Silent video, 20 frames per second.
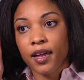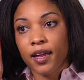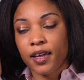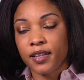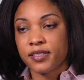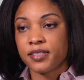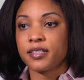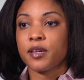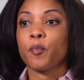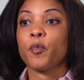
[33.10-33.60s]

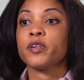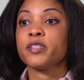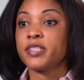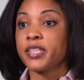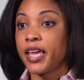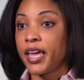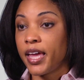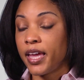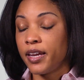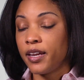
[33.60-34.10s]
in someone's
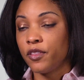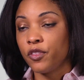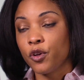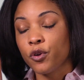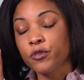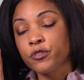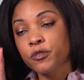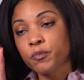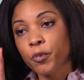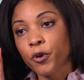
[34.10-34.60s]
head, and
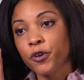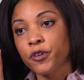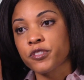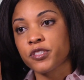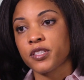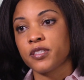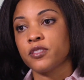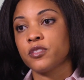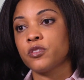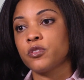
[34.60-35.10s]
those
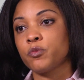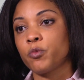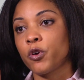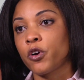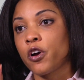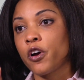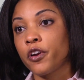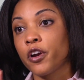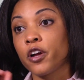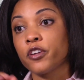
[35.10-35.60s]
persons were
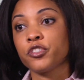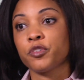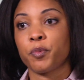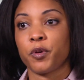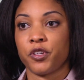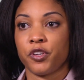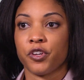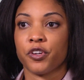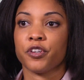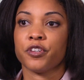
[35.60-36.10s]
called
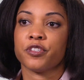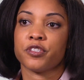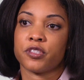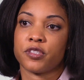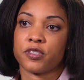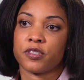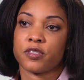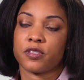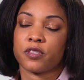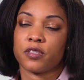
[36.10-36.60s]

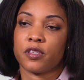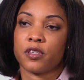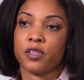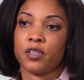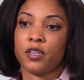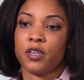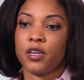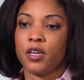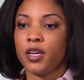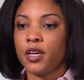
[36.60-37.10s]
entrepreneurs.
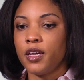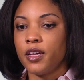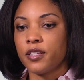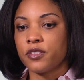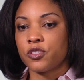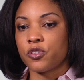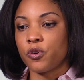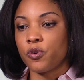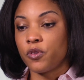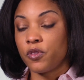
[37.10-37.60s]
And
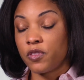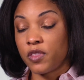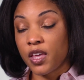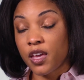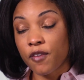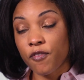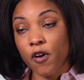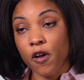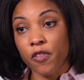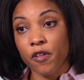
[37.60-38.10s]
so think
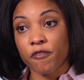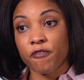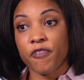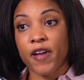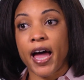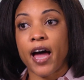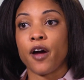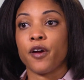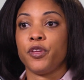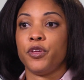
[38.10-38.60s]
of all the
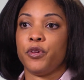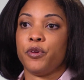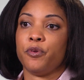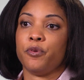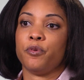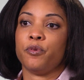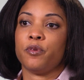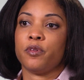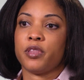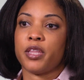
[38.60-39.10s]

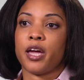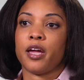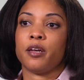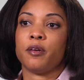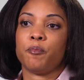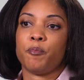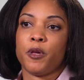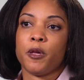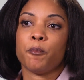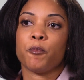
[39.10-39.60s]
value
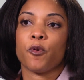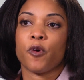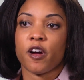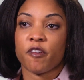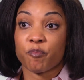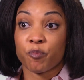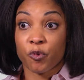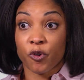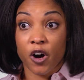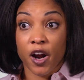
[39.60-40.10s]
that people
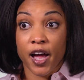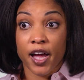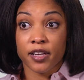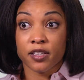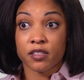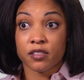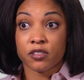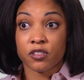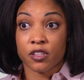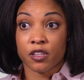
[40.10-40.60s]
have brought
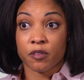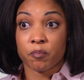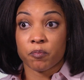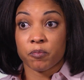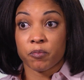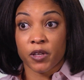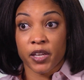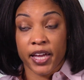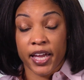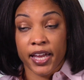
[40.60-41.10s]
to the
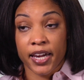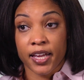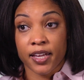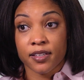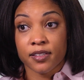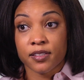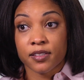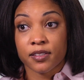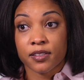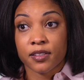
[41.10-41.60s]

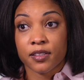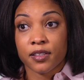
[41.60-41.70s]
planet